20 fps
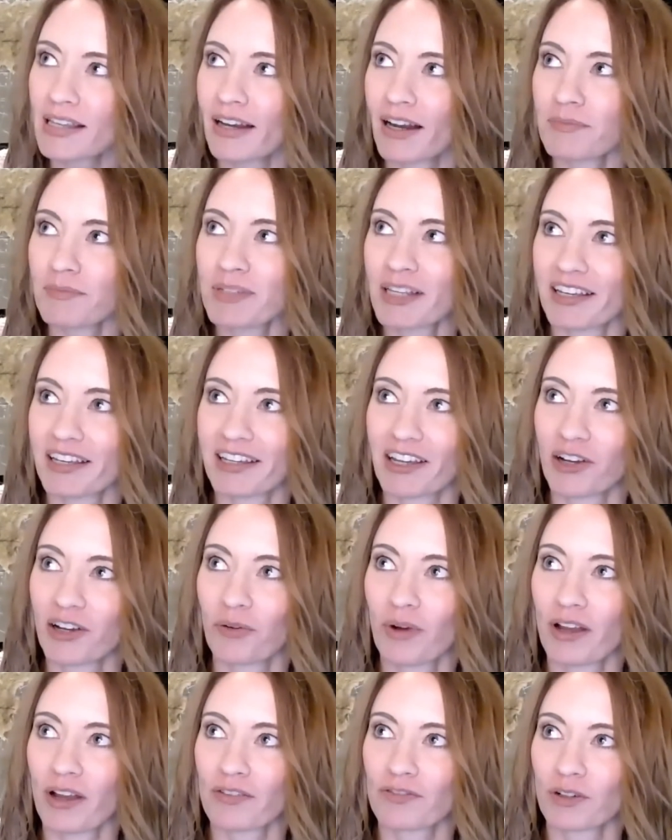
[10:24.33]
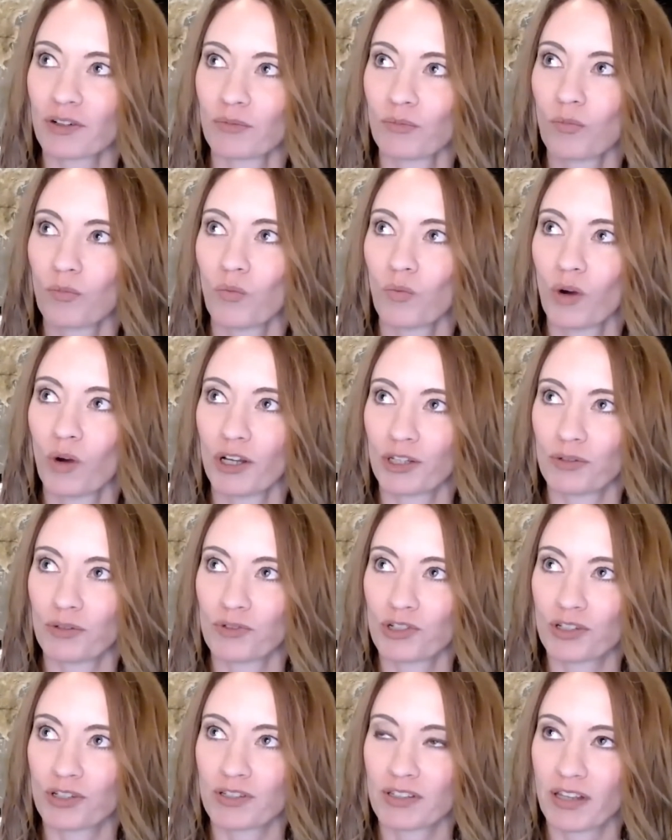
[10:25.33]
I'm taking away from what you
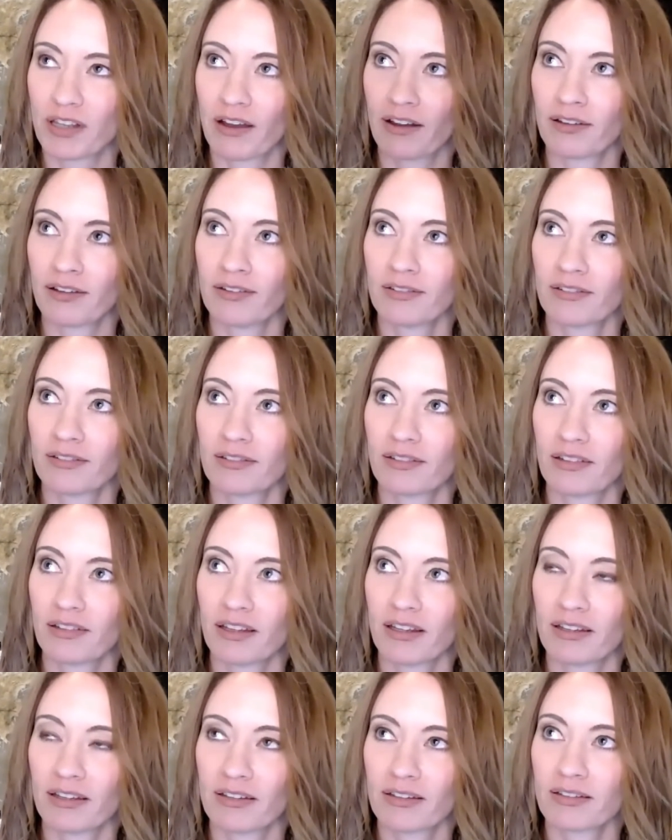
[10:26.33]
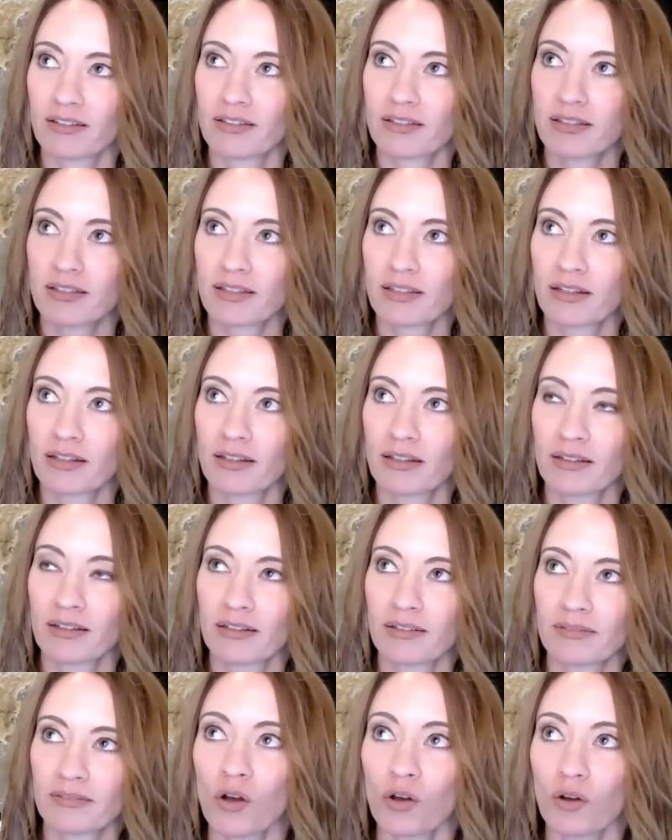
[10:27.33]
just said is
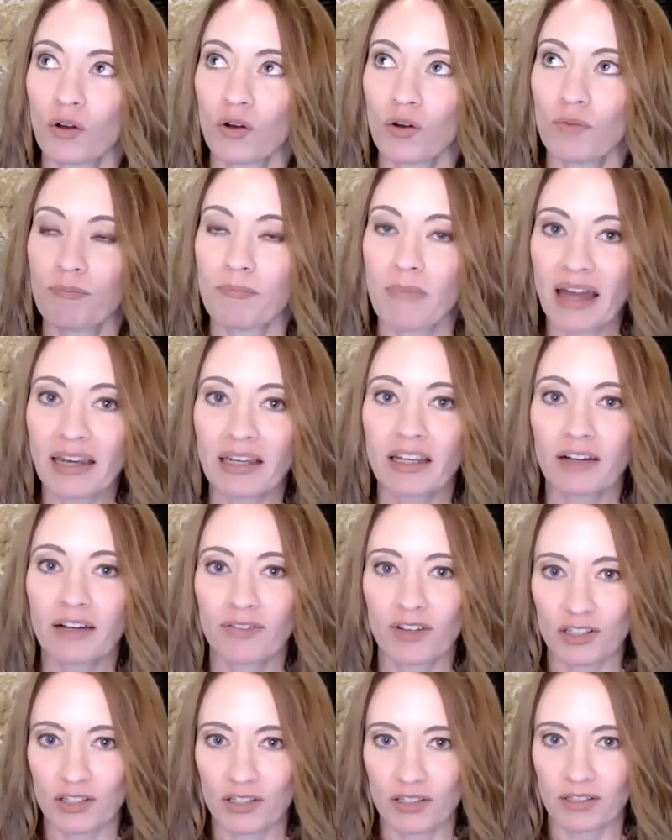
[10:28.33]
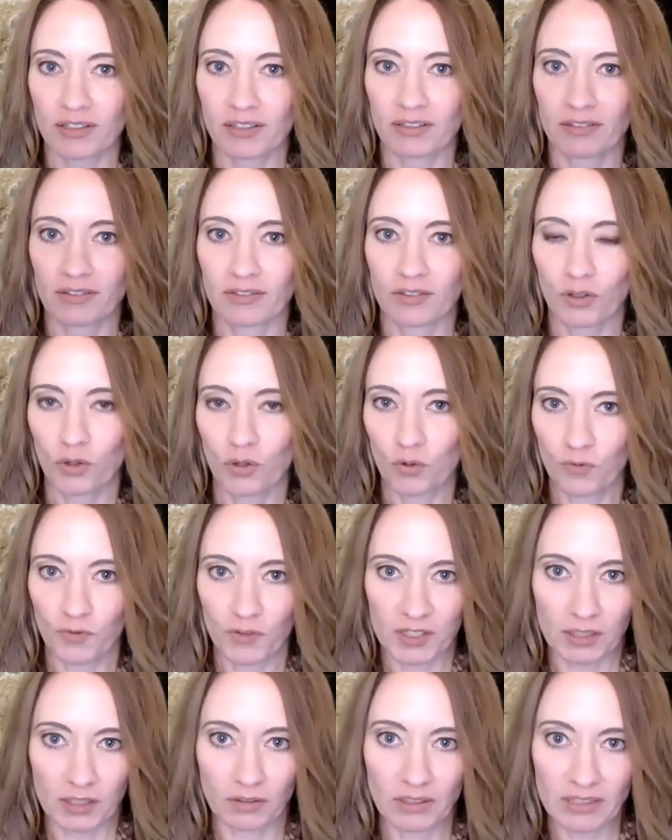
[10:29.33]
many of us who
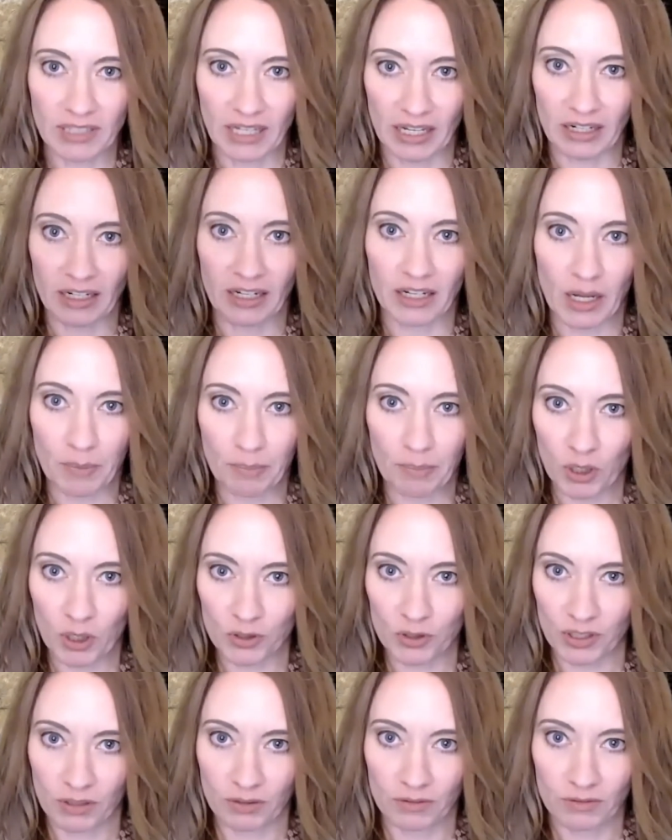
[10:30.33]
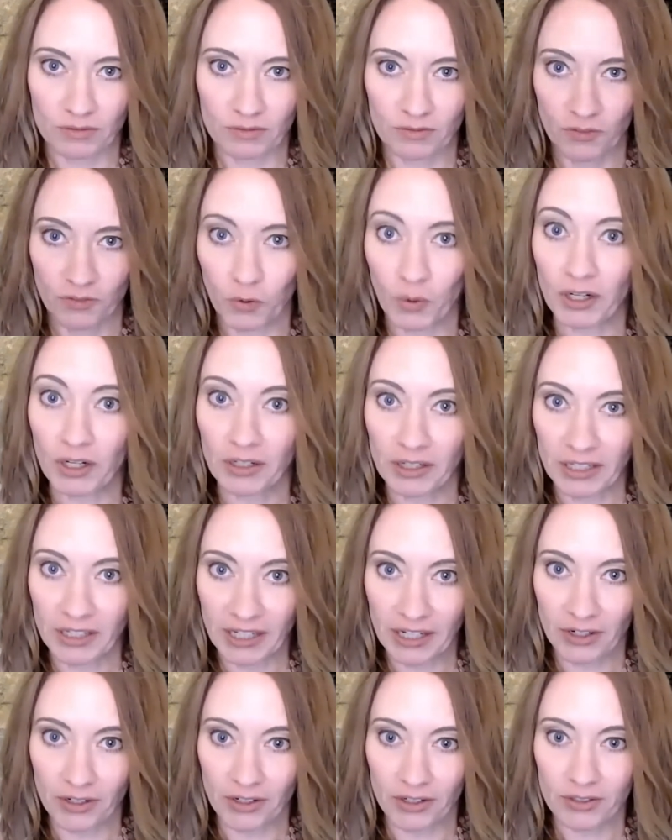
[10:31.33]
facilitated in person for
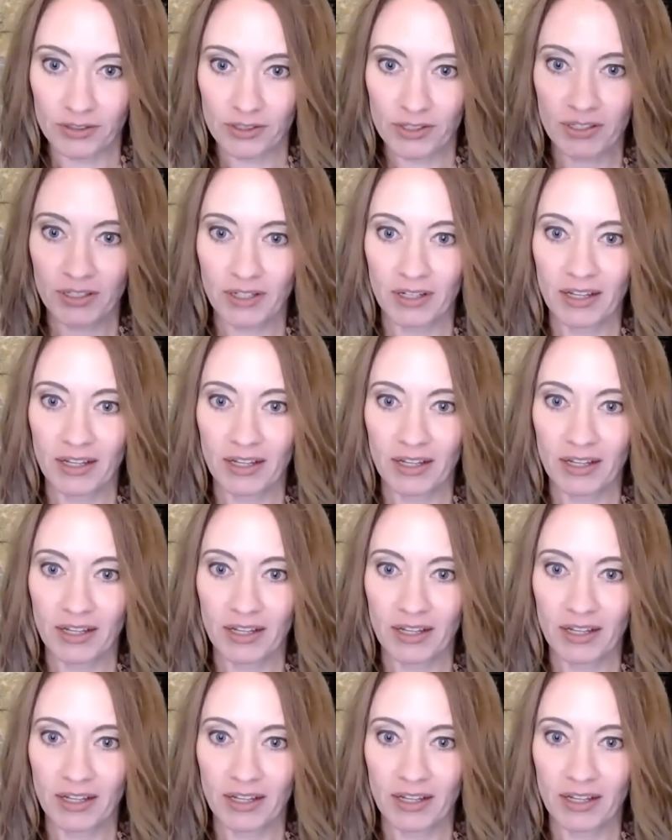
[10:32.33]
years,